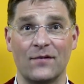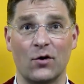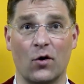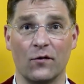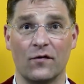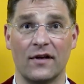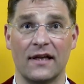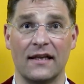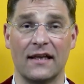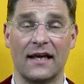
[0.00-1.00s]

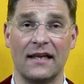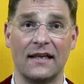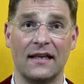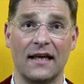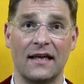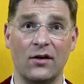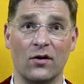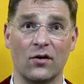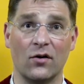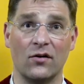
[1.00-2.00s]
confident in
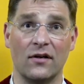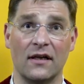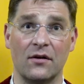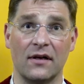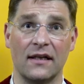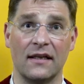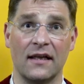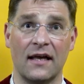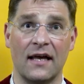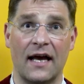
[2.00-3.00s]
your goodness
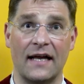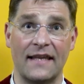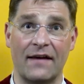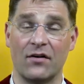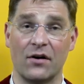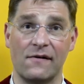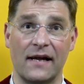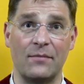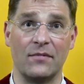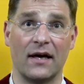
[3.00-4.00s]
and never
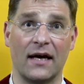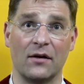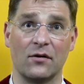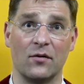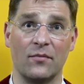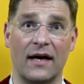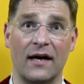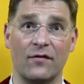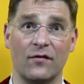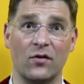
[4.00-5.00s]
ashamed to ask on
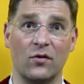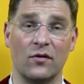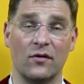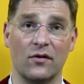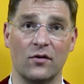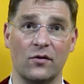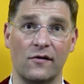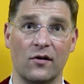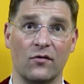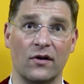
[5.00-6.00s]
behalf of those
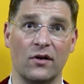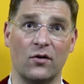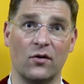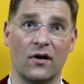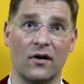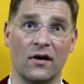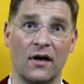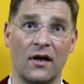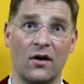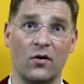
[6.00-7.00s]
children who are
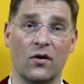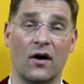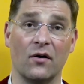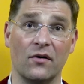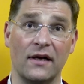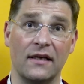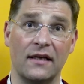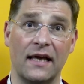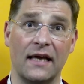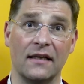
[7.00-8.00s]
hungry
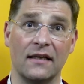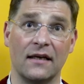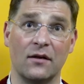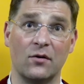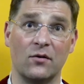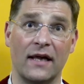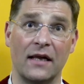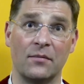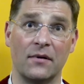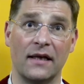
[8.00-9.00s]
today and so
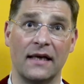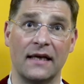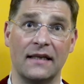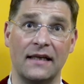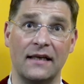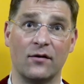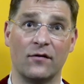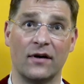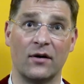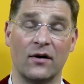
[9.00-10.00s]
desperately in need
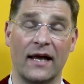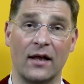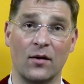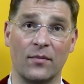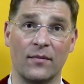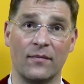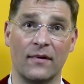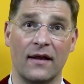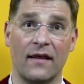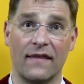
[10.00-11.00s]
of our help.
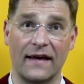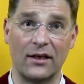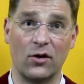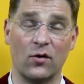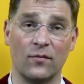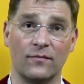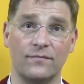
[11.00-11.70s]
Thank you.